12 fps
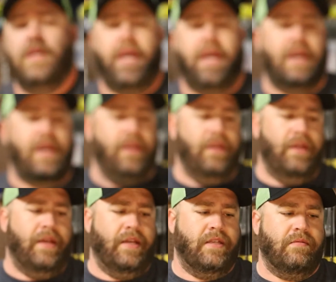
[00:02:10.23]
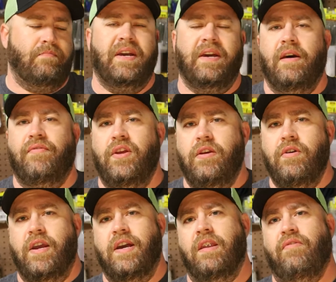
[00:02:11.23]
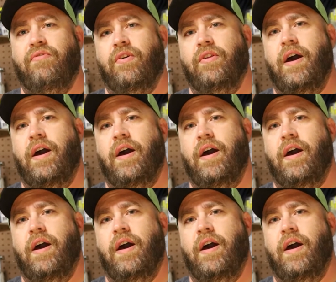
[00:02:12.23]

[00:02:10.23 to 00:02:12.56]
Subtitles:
and is big enough that you can kind of feel